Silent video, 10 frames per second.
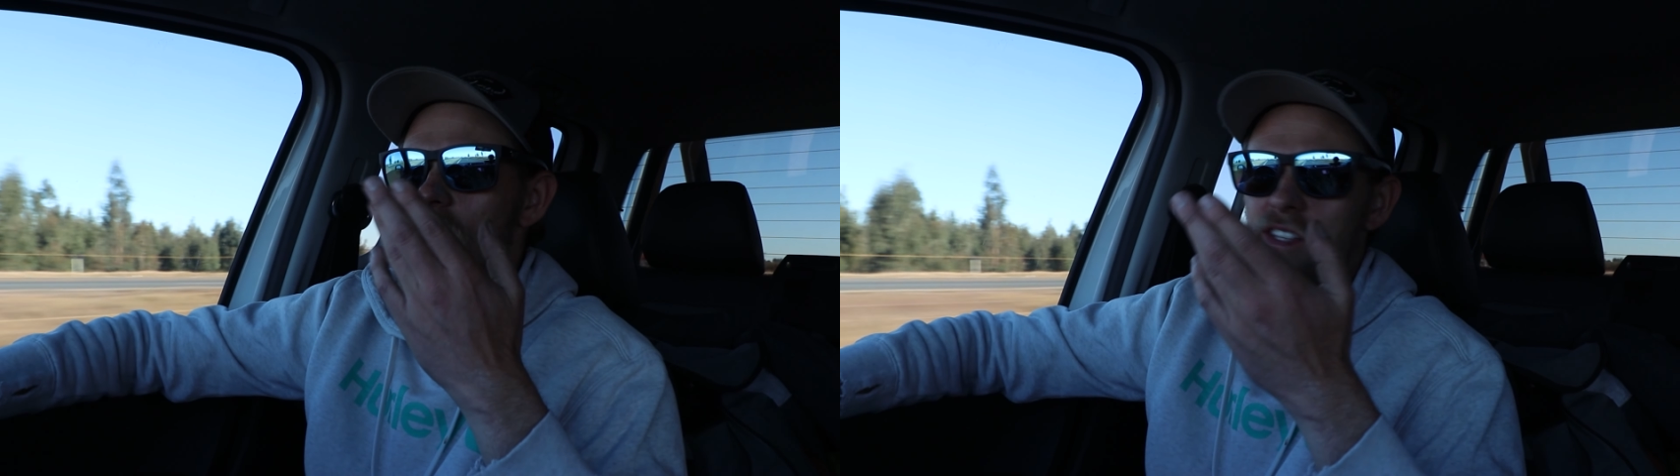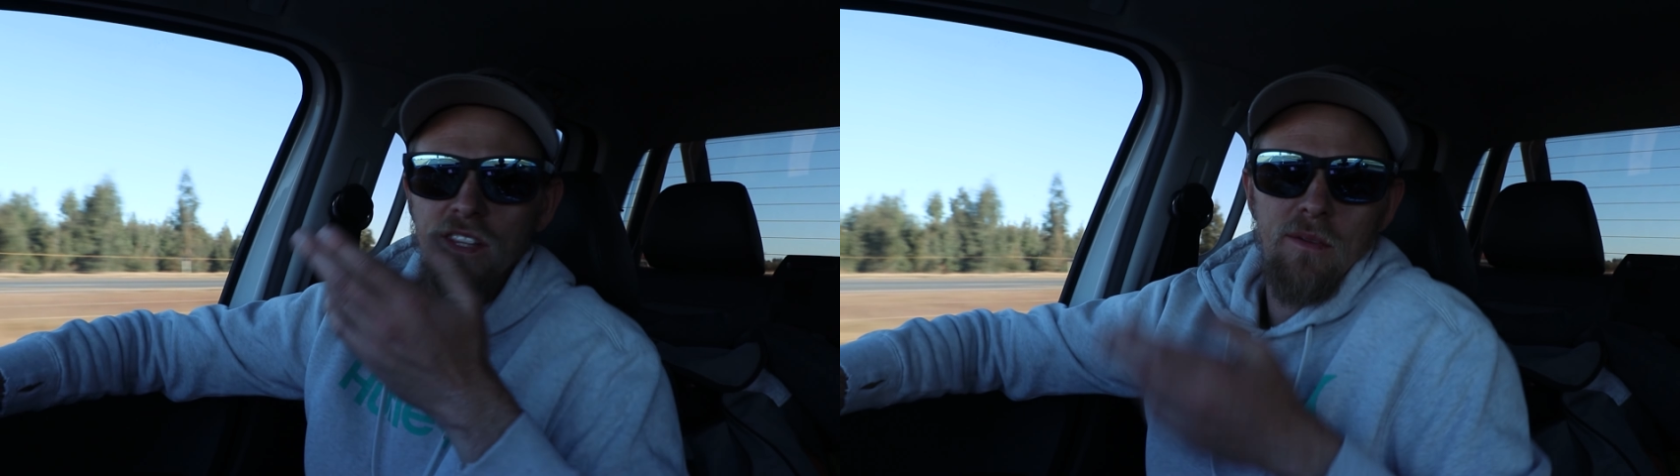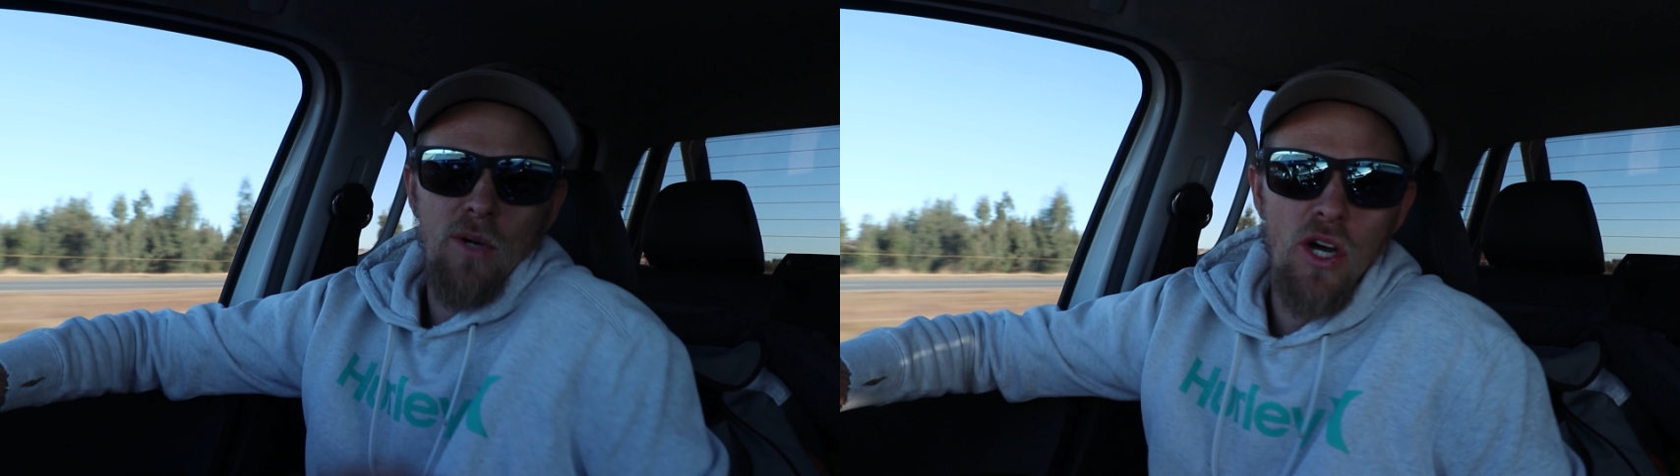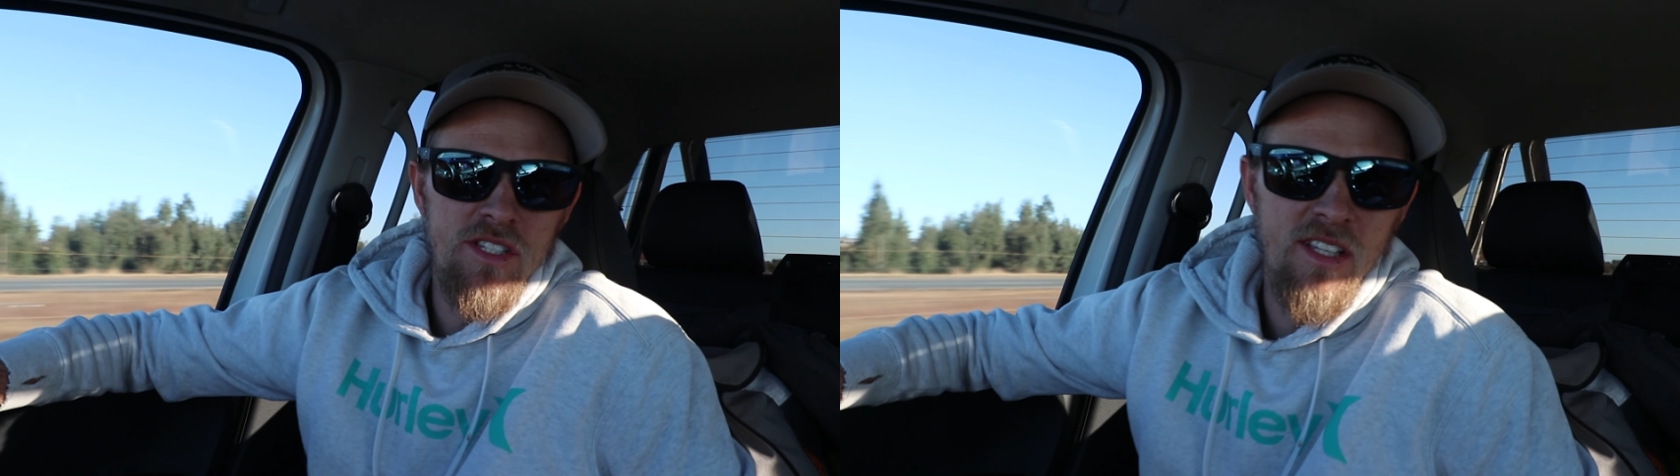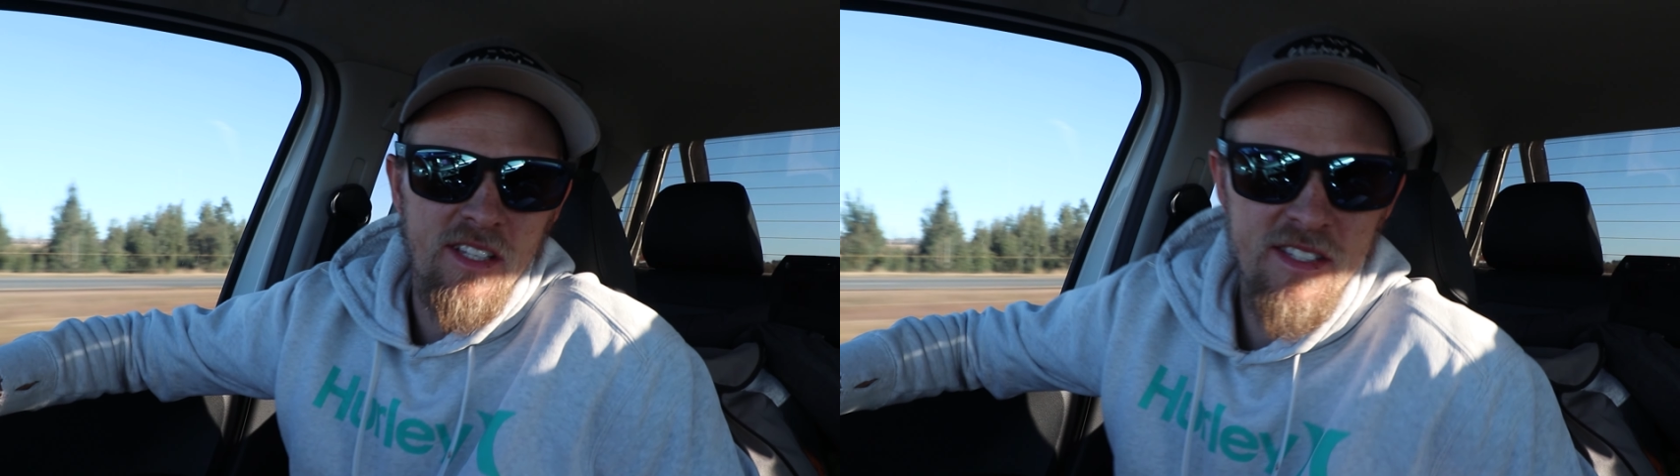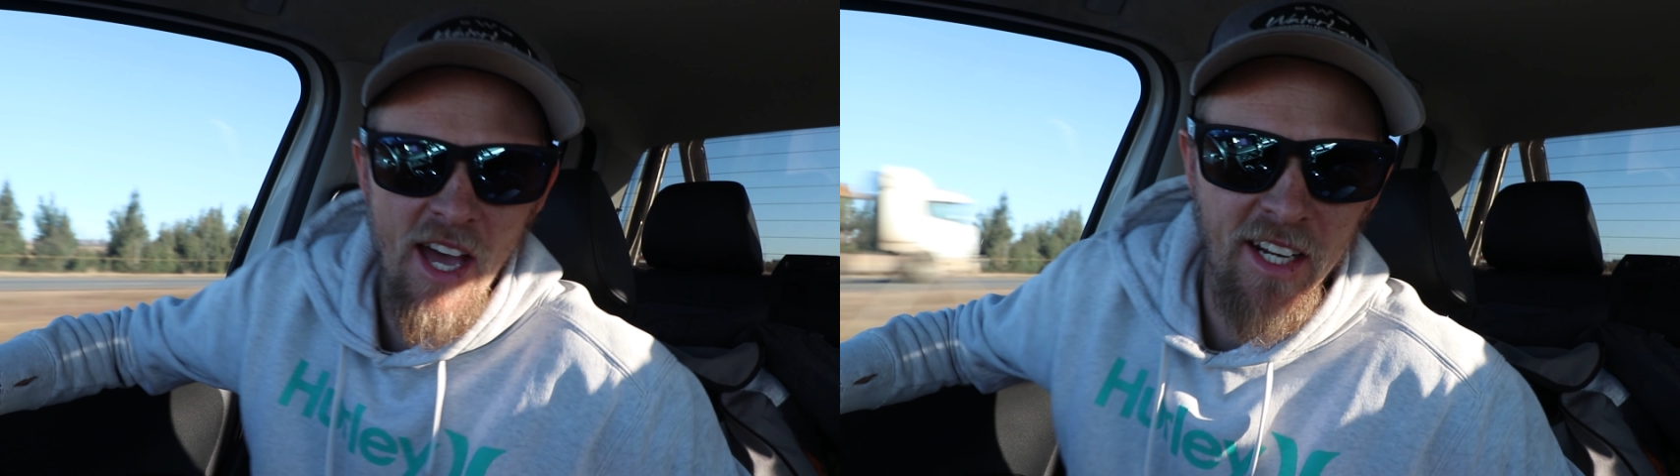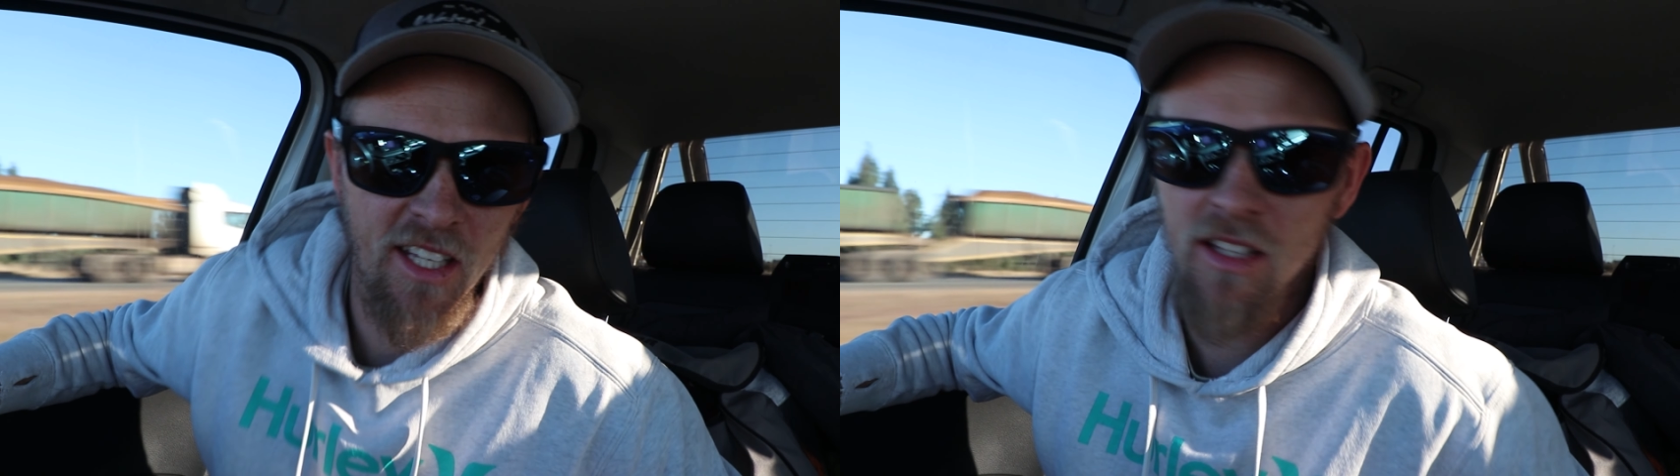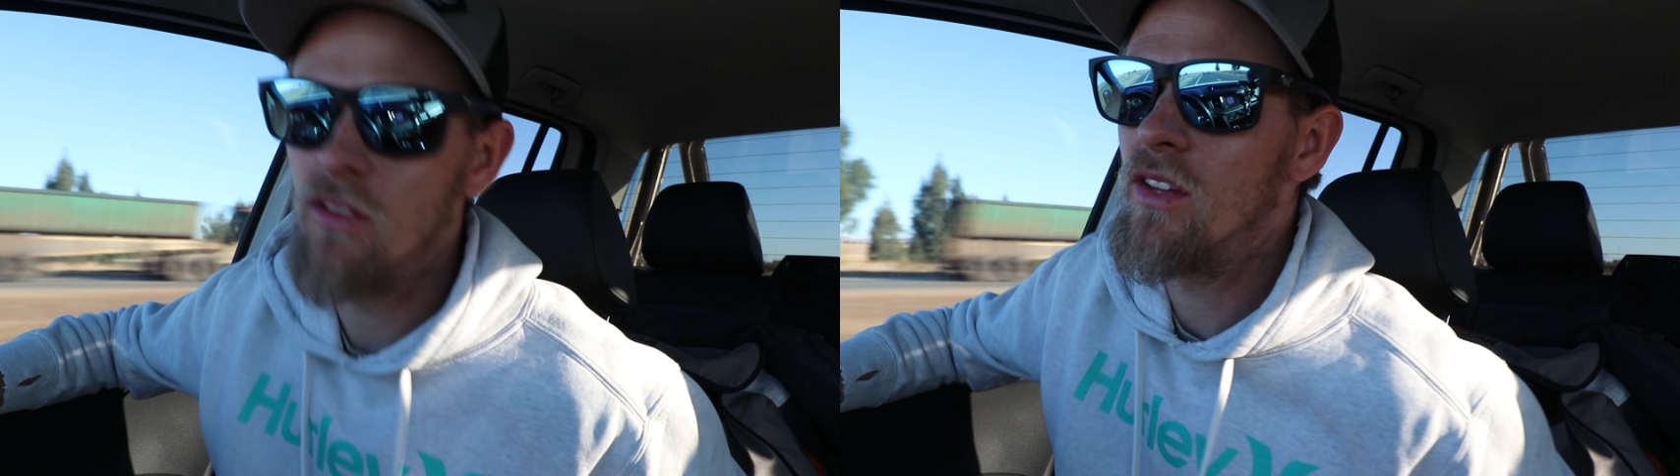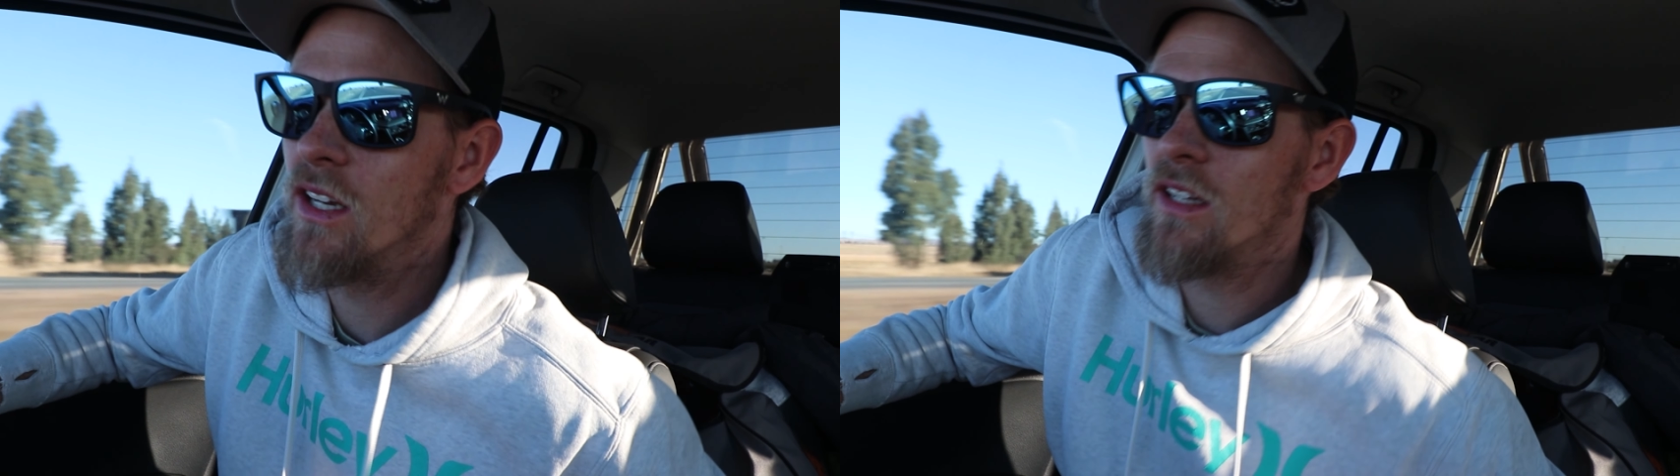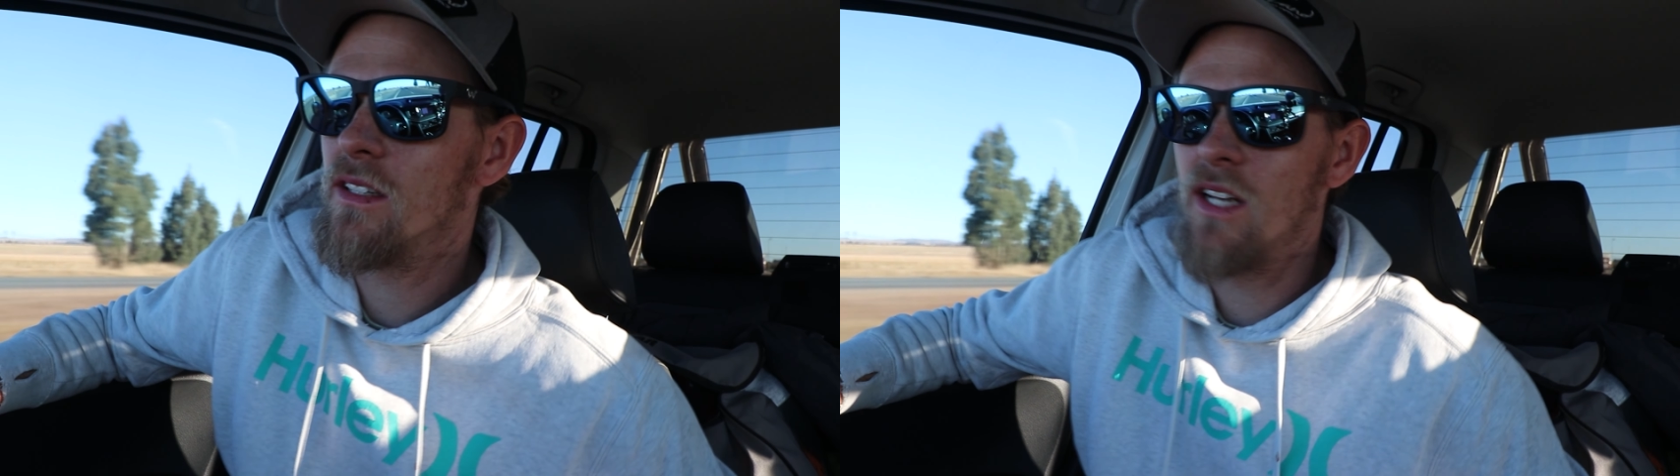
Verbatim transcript: isn't the most entertaining thing,